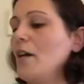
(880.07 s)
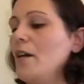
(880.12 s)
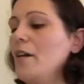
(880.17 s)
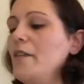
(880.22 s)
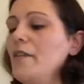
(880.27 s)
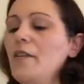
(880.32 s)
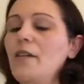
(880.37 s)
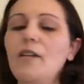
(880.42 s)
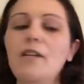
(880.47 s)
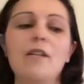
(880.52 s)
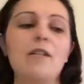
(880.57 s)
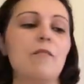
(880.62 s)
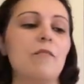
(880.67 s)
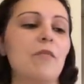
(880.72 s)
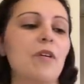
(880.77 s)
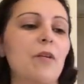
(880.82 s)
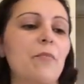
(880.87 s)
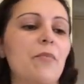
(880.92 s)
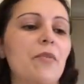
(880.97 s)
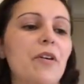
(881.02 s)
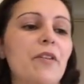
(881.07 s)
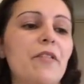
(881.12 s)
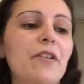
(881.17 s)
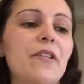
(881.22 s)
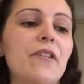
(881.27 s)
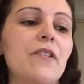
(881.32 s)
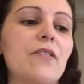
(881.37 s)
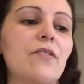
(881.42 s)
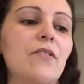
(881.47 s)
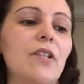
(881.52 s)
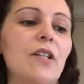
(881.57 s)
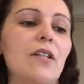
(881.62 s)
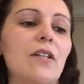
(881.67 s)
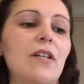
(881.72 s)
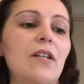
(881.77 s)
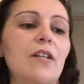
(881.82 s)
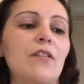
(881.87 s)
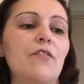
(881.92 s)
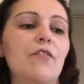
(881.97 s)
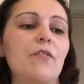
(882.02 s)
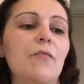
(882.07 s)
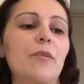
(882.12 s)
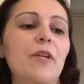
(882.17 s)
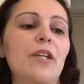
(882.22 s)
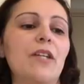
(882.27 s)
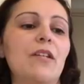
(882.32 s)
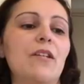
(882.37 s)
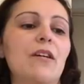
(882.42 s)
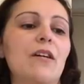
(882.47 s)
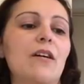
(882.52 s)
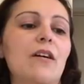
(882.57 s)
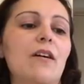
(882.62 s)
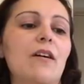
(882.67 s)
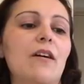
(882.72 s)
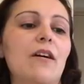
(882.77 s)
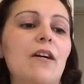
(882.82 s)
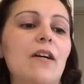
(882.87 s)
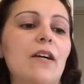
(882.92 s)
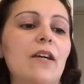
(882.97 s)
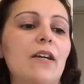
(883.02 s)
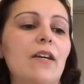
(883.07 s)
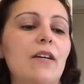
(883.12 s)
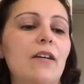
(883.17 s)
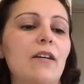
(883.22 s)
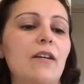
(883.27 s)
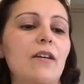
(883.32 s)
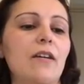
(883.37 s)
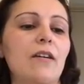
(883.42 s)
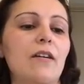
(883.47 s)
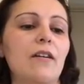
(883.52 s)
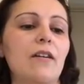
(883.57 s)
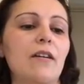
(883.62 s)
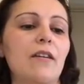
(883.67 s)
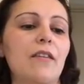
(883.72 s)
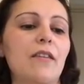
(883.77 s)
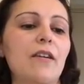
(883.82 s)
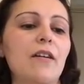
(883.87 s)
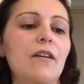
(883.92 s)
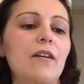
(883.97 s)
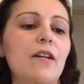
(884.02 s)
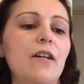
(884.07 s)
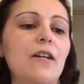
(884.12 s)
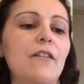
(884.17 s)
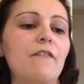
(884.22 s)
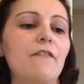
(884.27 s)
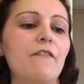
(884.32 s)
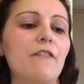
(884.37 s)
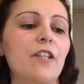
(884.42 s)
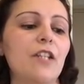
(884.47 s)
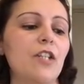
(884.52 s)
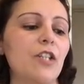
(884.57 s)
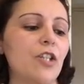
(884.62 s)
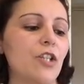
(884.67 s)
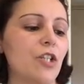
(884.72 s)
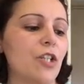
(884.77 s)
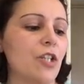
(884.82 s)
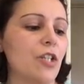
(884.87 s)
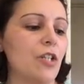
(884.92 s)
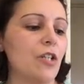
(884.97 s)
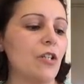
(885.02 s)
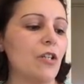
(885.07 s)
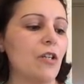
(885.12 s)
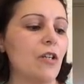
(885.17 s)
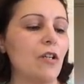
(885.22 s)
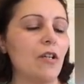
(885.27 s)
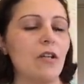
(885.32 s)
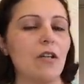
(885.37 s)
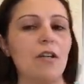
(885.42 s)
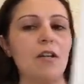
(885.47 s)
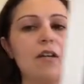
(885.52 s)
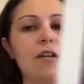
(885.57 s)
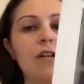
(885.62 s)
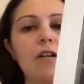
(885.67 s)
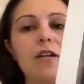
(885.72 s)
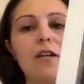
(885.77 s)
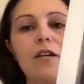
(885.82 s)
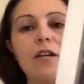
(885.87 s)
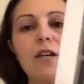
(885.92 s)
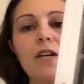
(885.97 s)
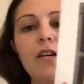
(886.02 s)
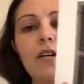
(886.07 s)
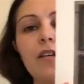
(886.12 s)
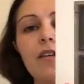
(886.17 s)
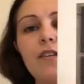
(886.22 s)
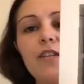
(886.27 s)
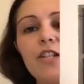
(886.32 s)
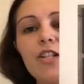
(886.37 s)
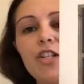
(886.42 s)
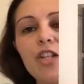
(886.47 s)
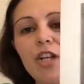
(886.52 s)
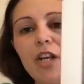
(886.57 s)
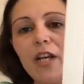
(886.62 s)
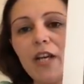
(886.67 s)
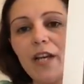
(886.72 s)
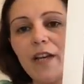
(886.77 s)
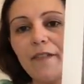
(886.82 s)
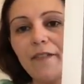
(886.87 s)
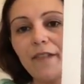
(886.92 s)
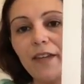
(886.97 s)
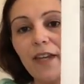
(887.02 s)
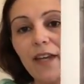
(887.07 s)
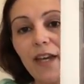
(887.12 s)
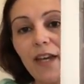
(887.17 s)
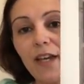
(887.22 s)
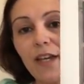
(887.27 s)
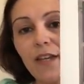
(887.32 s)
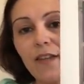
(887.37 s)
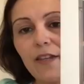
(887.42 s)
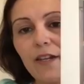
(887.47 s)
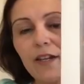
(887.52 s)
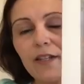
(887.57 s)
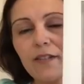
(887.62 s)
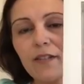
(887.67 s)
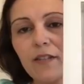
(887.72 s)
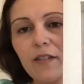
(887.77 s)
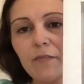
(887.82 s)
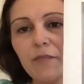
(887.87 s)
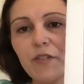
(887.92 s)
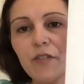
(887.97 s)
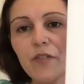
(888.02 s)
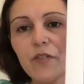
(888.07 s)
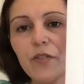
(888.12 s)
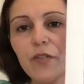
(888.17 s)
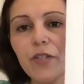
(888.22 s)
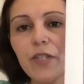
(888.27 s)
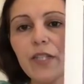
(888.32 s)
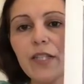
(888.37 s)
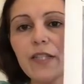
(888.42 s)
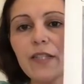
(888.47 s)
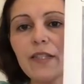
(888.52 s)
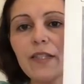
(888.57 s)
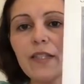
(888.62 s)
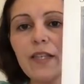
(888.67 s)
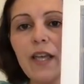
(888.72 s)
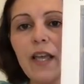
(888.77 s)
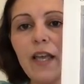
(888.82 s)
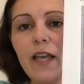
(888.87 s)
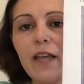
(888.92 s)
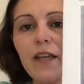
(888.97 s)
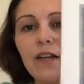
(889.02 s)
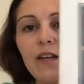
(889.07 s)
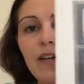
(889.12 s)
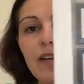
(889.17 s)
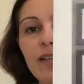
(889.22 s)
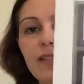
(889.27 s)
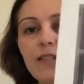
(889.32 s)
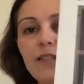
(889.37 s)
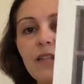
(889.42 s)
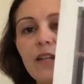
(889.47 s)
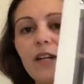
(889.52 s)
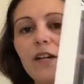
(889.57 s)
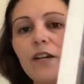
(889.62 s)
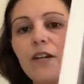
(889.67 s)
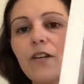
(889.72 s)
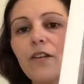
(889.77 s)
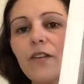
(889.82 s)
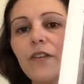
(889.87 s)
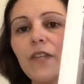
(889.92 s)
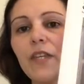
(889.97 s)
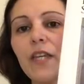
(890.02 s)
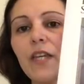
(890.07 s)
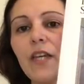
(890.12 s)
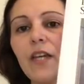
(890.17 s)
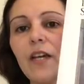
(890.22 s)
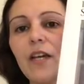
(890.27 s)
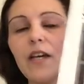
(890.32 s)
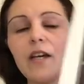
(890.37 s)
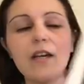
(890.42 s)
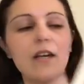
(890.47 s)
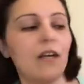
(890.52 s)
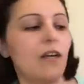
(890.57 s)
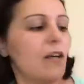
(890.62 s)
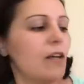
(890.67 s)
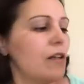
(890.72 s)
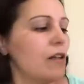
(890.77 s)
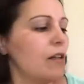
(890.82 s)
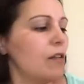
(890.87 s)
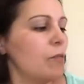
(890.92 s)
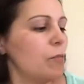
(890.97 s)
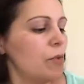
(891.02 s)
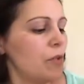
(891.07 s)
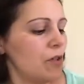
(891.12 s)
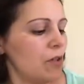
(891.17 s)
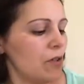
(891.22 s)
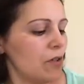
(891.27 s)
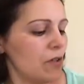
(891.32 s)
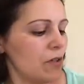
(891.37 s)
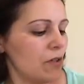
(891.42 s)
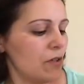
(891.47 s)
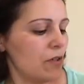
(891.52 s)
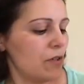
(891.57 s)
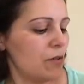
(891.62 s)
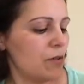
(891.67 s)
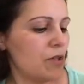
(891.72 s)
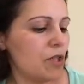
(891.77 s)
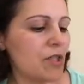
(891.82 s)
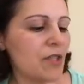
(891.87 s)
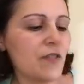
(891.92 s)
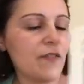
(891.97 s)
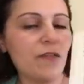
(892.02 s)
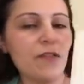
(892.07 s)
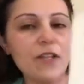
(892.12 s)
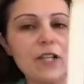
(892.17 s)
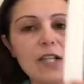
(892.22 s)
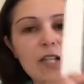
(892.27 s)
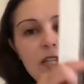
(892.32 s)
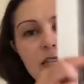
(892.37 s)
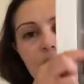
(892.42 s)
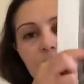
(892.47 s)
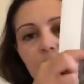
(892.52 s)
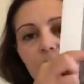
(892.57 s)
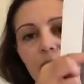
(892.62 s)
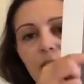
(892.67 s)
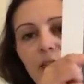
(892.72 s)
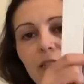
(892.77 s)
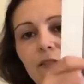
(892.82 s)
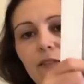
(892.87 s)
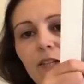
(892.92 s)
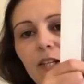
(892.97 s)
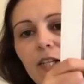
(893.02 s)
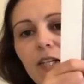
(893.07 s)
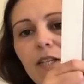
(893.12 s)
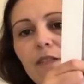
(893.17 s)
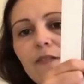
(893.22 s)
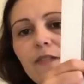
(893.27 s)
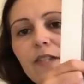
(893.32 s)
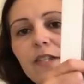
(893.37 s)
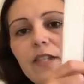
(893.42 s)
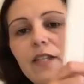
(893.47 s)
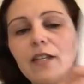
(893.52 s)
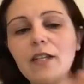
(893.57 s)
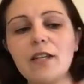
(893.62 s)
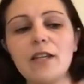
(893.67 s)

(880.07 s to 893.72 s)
And then my Prairie Schooler alphabet, I think I had finished the J and the K the last time you saw this, and I had started on the L block, which is for leaves. L is for leaves.